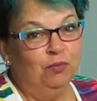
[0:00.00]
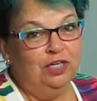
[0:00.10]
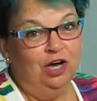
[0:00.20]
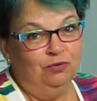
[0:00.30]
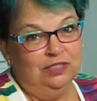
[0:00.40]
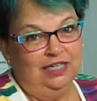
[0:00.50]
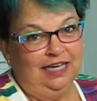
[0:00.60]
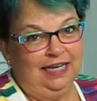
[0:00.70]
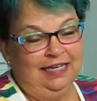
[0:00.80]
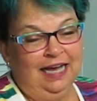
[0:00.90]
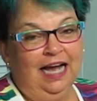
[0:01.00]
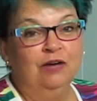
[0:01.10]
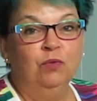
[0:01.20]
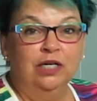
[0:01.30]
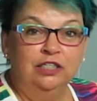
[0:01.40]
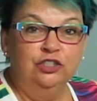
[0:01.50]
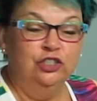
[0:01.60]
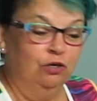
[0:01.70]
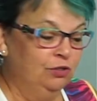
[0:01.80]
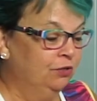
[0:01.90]
we go today, I wanted to
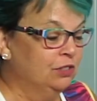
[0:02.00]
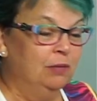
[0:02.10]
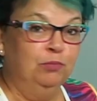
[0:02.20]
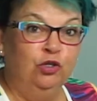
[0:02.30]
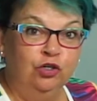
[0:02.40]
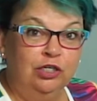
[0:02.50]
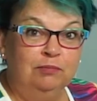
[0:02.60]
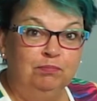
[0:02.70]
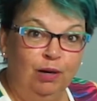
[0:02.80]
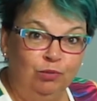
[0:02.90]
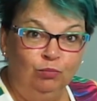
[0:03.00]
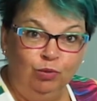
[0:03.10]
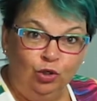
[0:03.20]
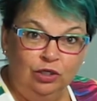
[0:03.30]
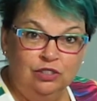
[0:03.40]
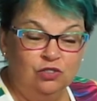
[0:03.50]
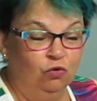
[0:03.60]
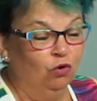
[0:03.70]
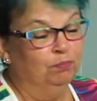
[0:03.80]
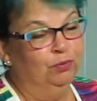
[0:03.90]
show you some good bubble books
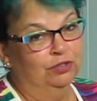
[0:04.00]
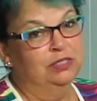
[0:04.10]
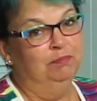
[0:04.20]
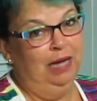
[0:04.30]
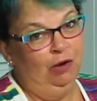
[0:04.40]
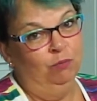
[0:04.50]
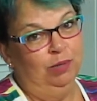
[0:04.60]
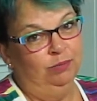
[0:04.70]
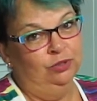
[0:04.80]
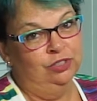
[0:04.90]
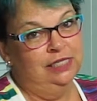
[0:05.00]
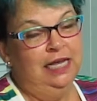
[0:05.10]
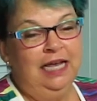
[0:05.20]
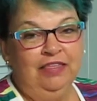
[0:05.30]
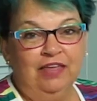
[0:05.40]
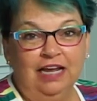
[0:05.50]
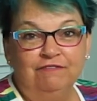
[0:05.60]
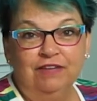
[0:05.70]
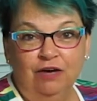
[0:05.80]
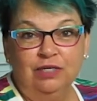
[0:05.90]
or books about bubbles that I
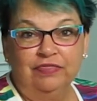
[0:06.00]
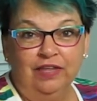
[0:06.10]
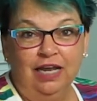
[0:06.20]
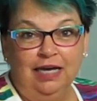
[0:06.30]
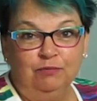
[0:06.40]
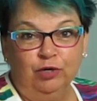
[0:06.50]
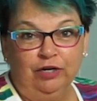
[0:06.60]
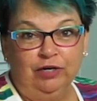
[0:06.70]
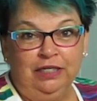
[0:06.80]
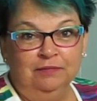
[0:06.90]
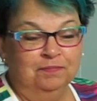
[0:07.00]
found at the library.